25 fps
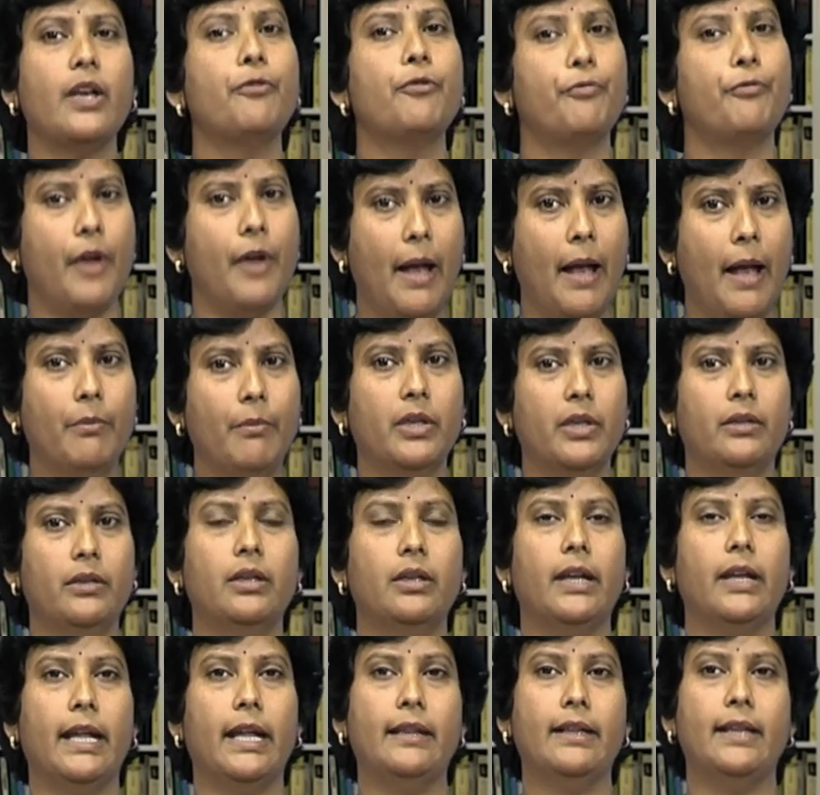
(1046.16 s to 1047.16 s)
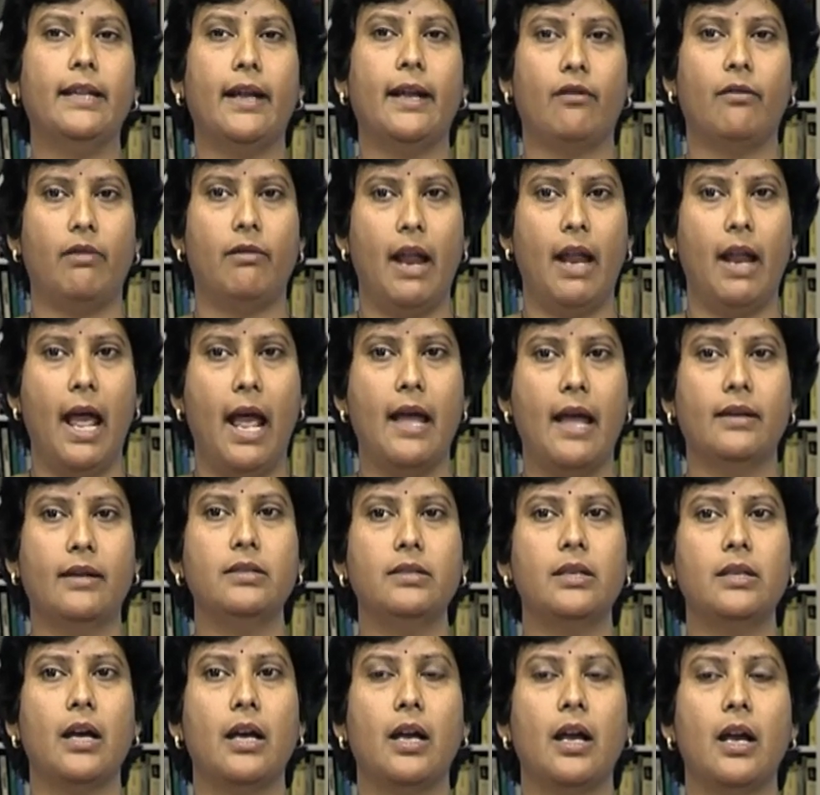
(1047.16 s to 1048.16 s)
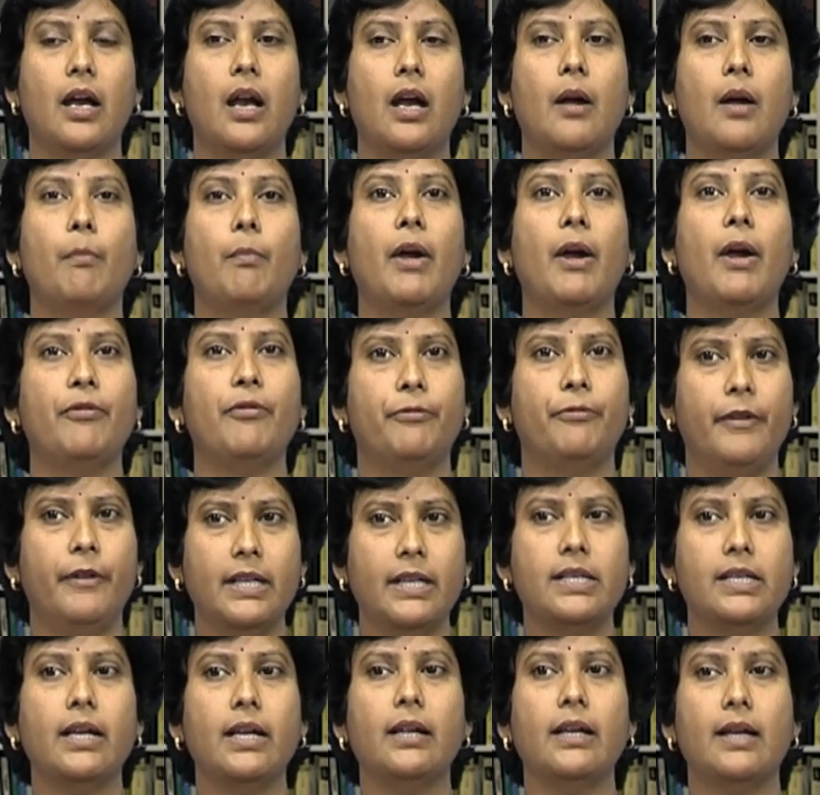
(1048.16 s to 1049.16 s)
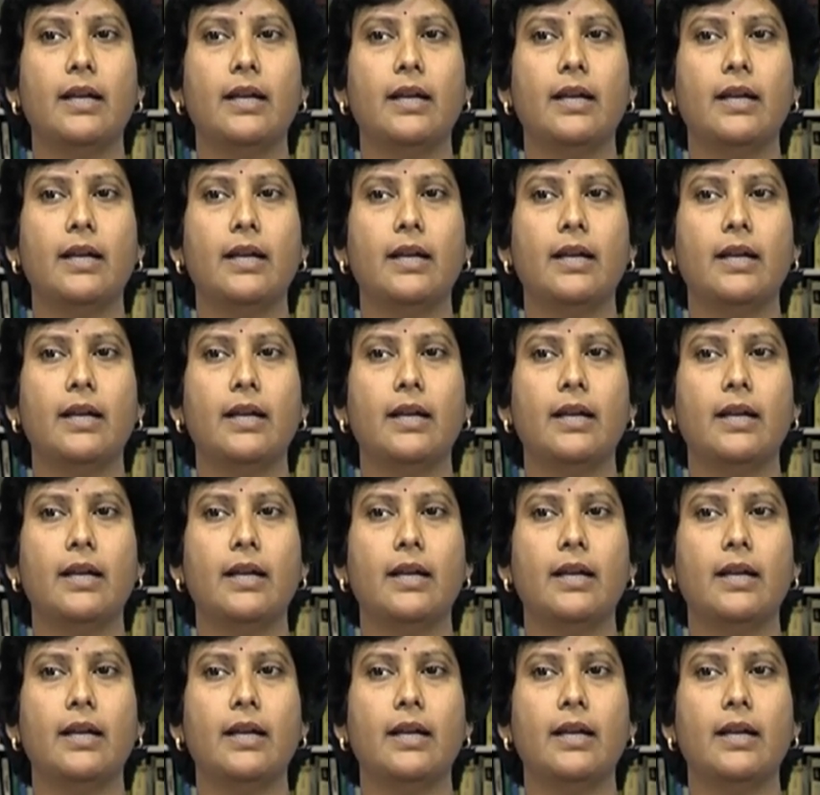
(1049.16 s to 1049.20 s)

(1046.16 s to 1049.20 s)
famine in their land by feeding